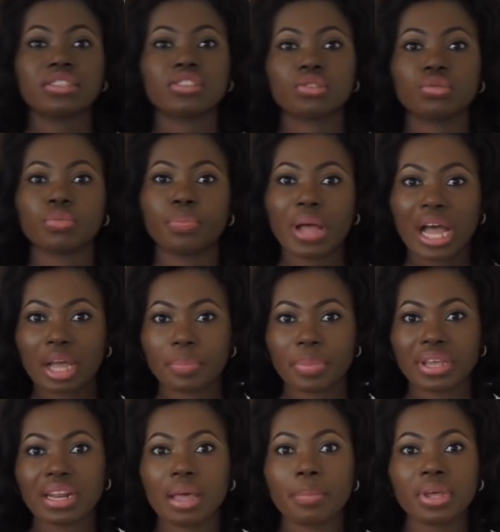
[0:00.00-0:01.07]
leads to back
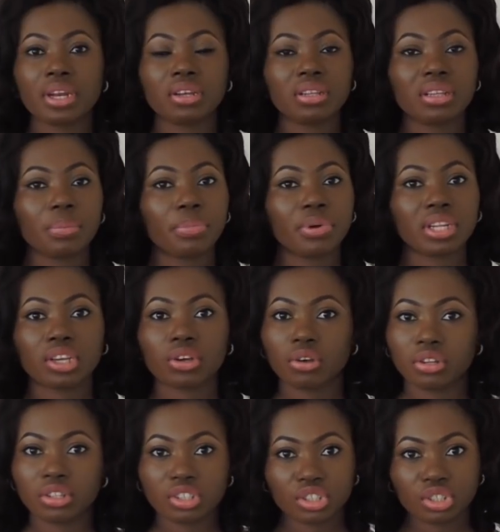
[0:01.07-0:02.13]
pain and many other body
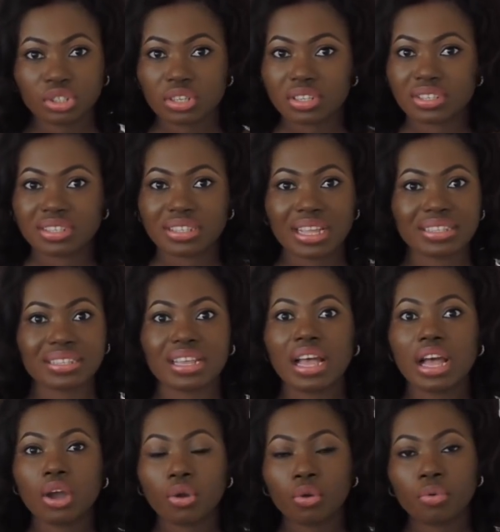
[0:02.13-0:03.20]
conditions that
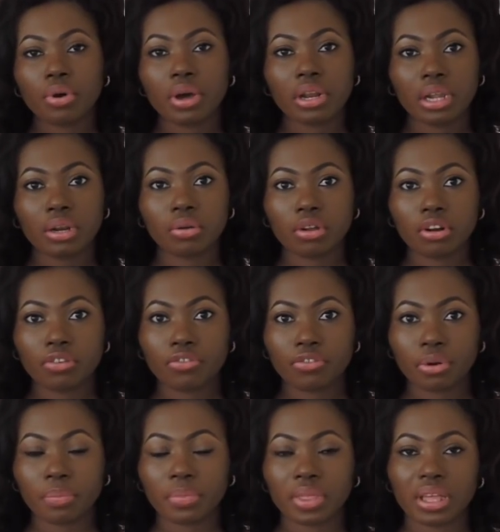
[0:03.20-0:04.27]
go on and on
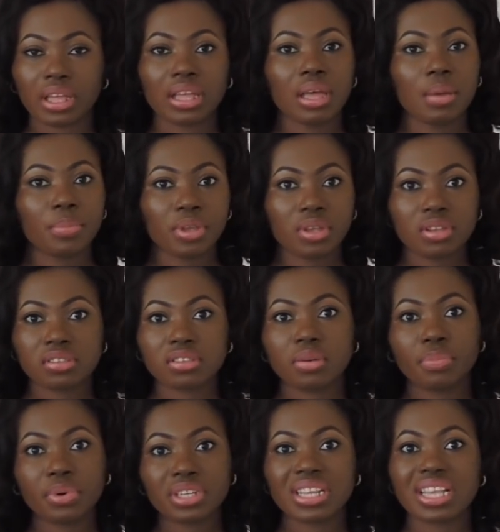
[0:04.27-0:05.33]
from there because
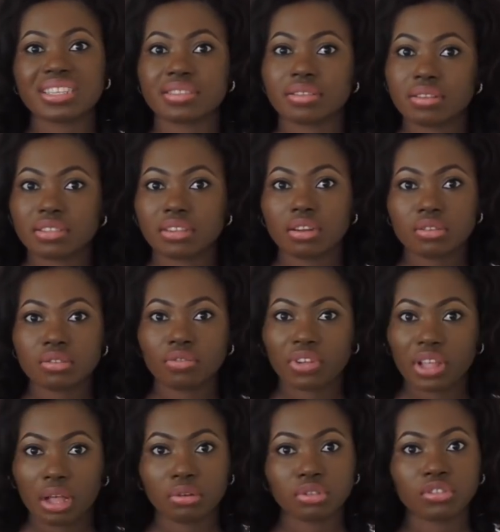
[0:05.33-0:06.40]
your body has lost a lot of
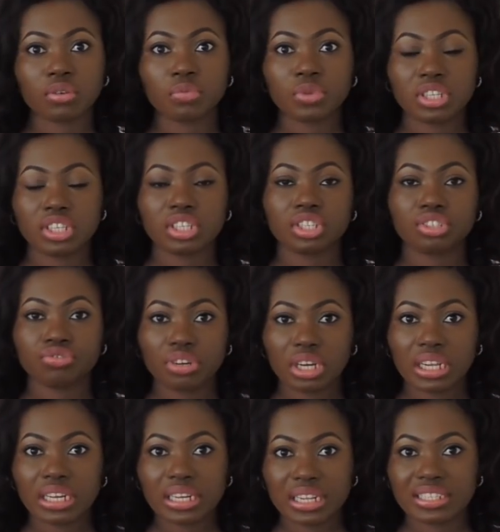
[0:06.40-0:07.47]
calcium which it
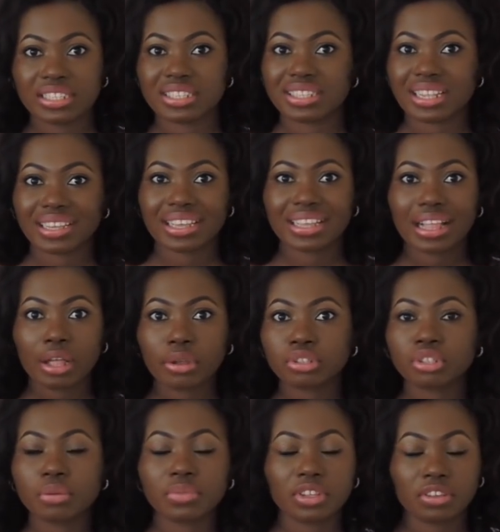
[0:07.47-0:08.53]
really needs. It's like a
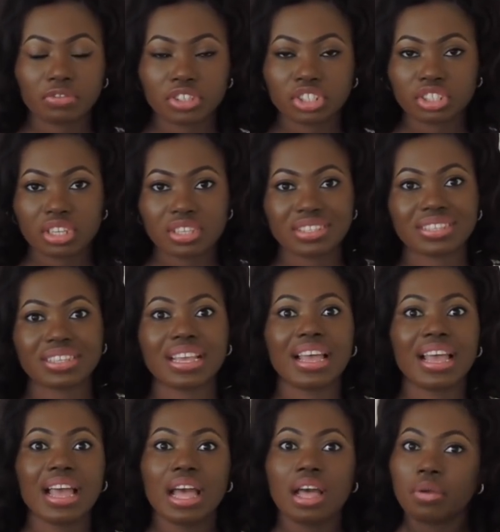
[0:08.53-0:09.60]
calcium deficiency
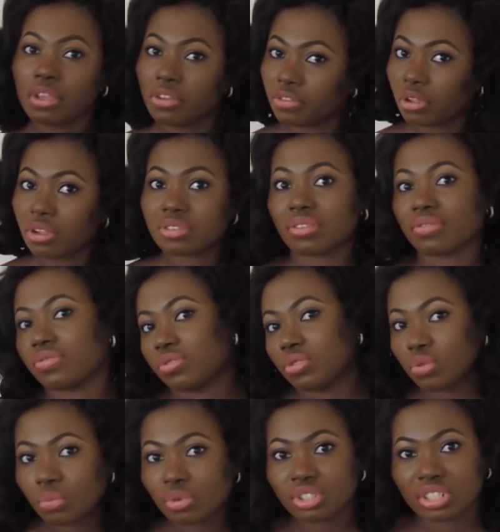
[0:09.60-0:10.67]
because of
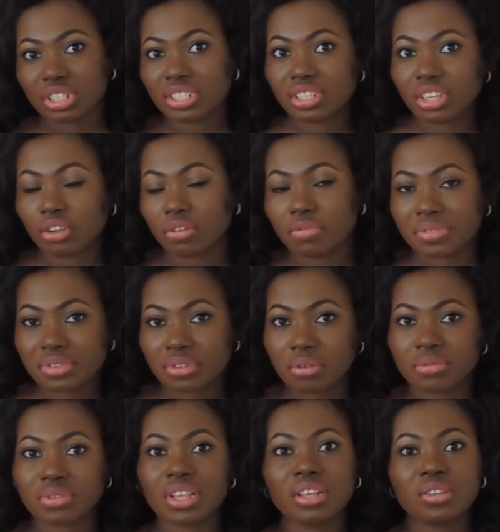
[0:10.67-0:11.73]
too much intake of
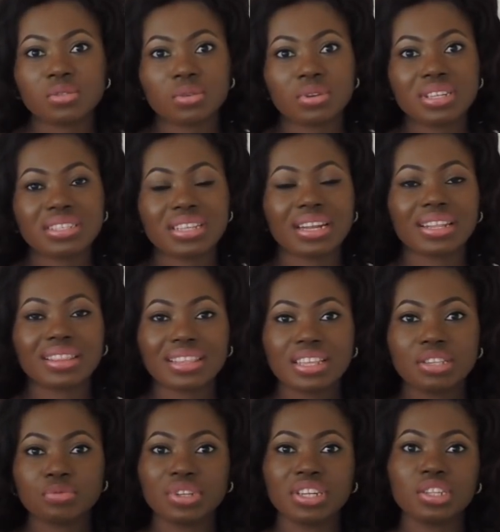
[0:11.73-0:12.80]
salt. So these are the
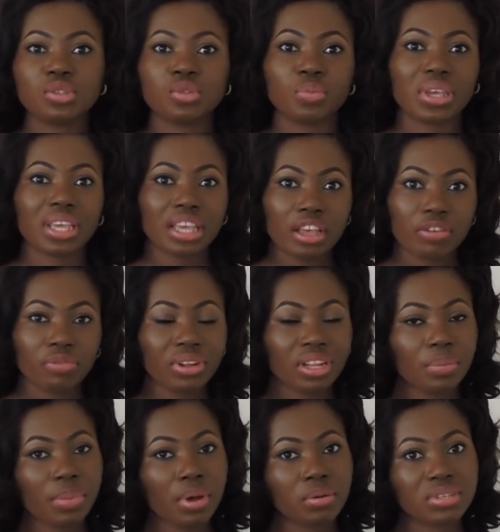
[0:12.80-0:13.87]
things we need to be careful
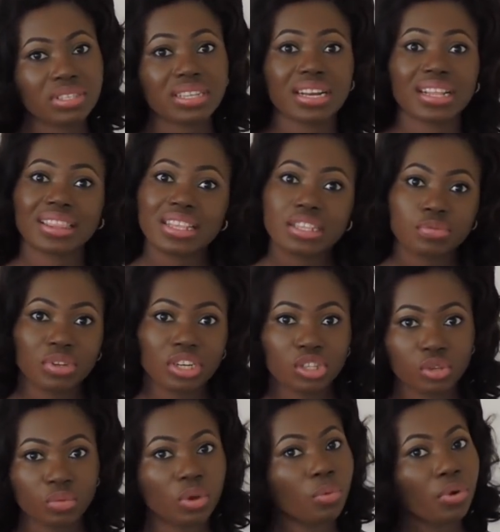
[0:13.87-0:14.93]
about. These are the things we
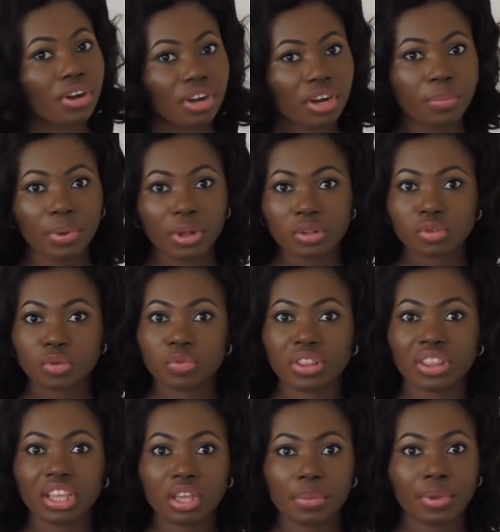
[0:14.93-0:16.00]
need to be wary about when we
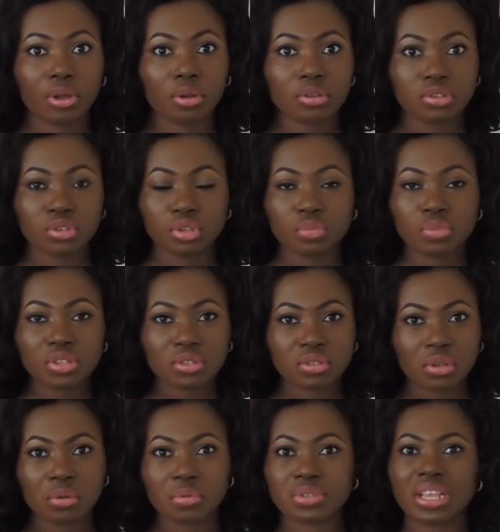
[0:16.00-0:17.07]
think about consuming
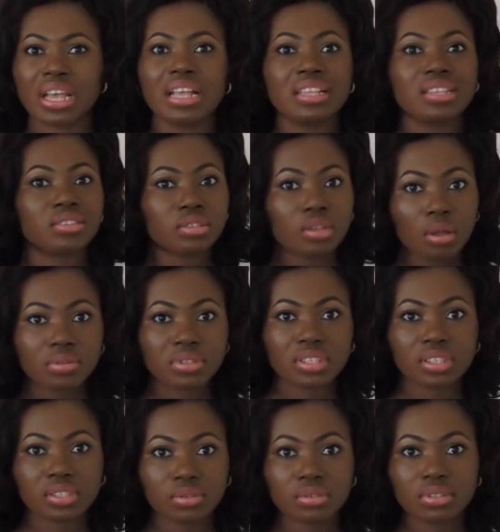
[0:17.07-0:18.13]
salt. Salt
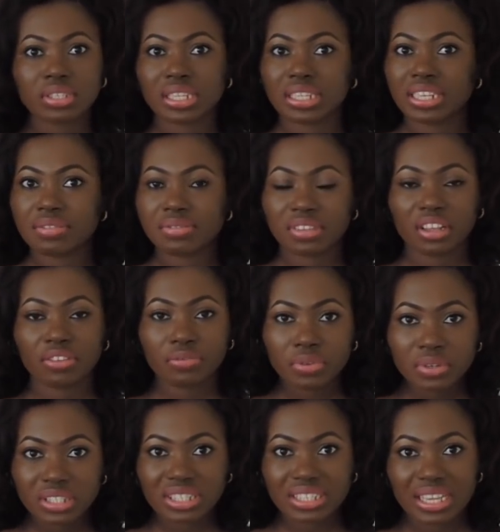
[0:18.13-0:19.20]
is good. It gives our
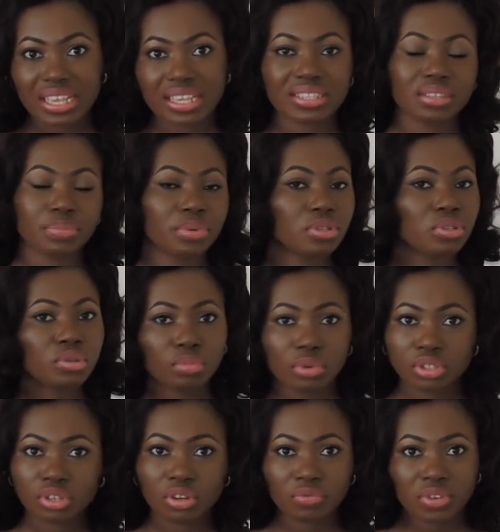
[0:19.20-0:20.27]
food taste but too
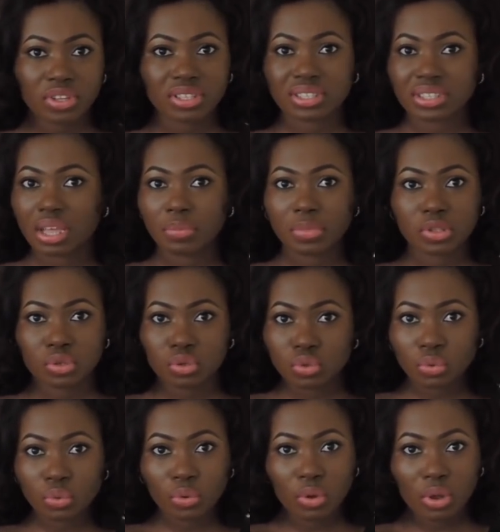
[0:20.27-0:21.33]
much of it can be
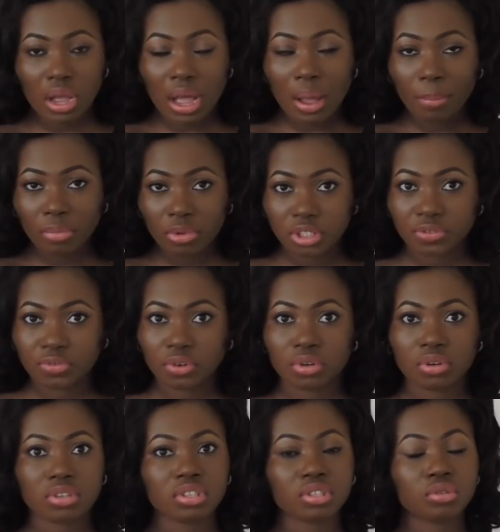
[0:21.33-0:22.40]
too much
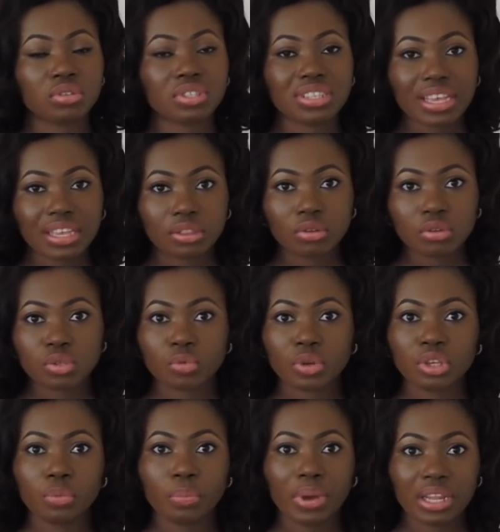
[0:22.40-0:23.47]
for us. So take note
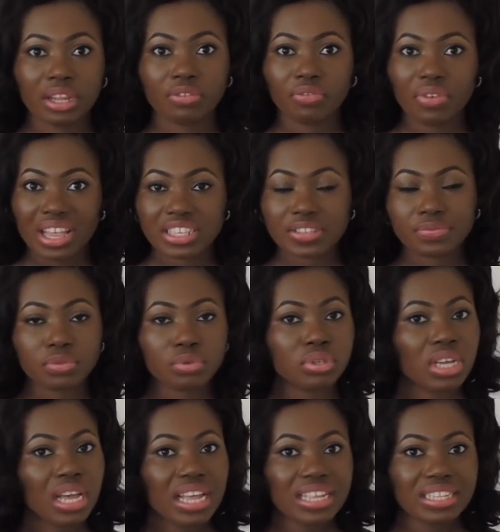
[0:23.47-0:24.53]
when you buy the fast
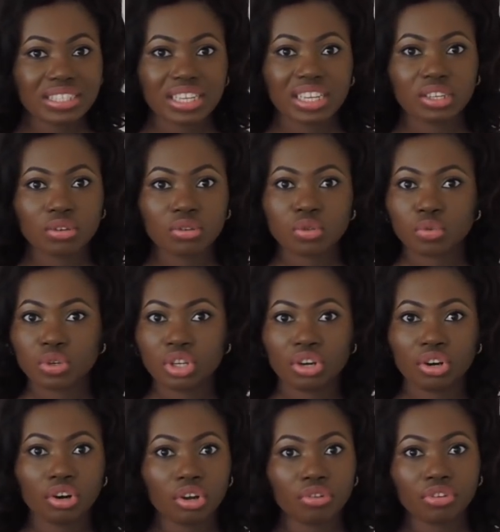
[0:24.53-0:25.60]
food, take note when
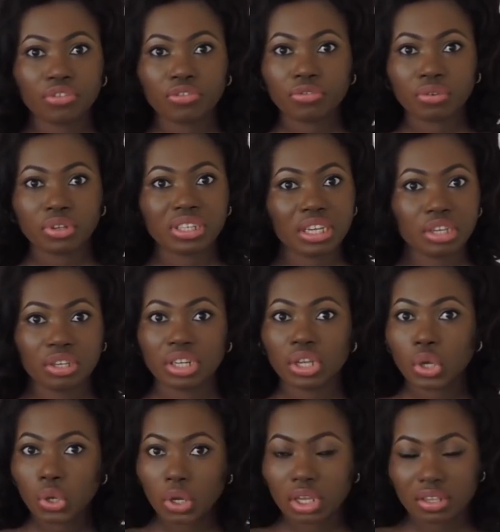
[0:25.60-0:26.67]
you're ordering food that you
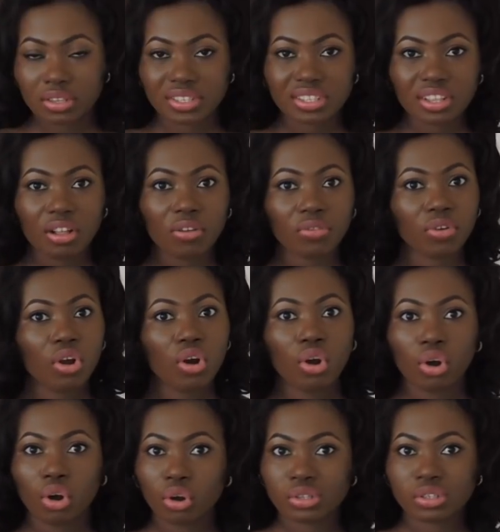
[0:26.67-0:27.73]
didn't cook yourself
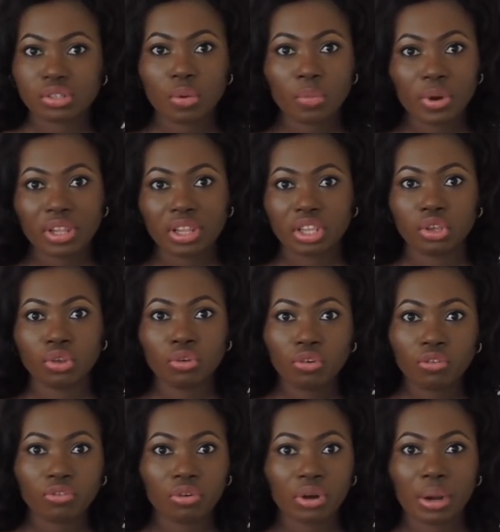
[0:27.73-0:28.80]
or somewhere that you
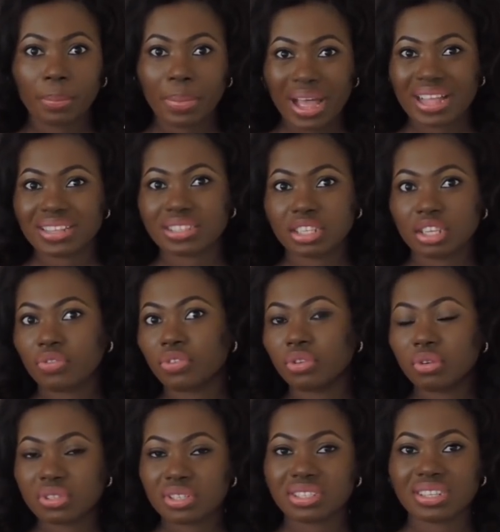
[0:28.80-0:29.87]
go for a party. If you
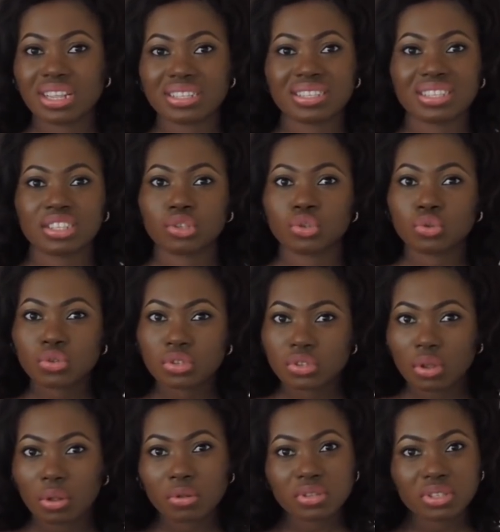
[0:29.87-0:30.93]
notice that it's too
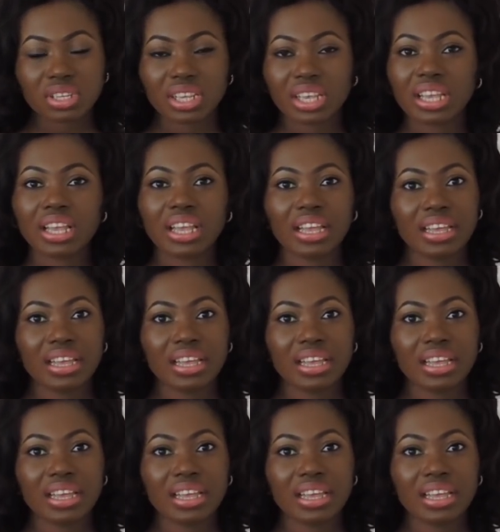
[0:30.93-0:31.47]
salty,